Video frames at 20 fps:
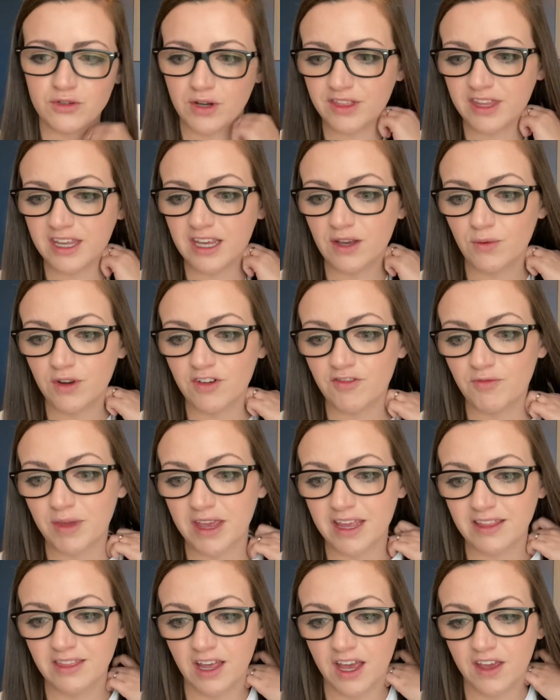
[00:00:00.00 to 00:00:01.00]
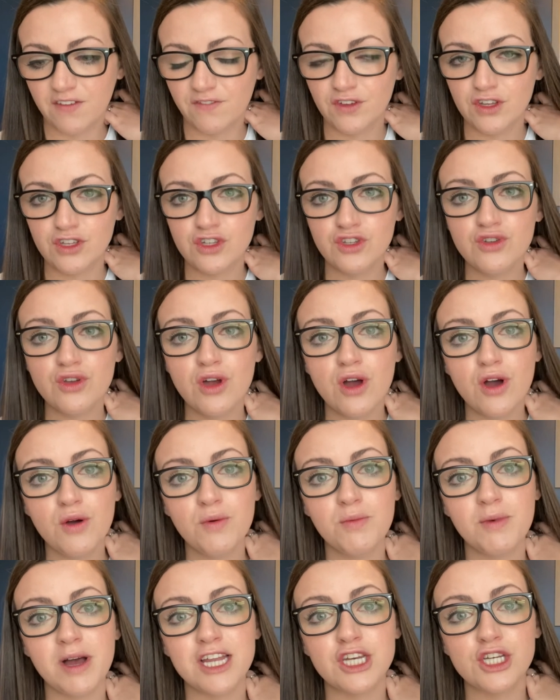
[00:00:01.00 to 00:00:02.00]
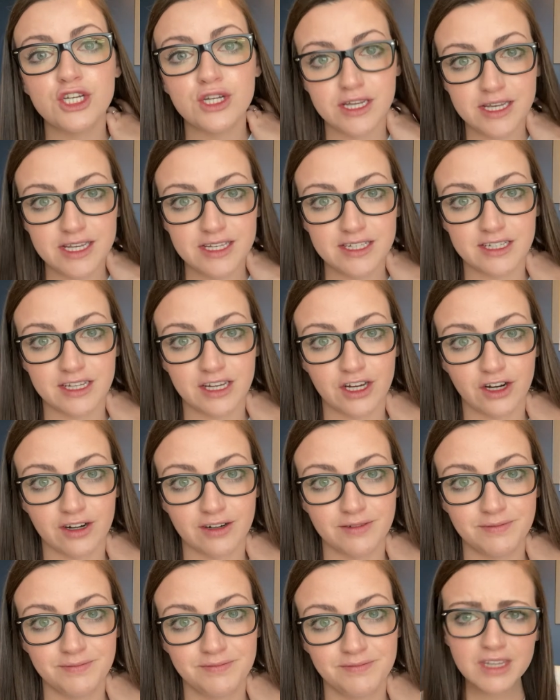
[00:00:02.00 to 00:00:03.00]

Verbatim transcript: I think it would have made life so much easier.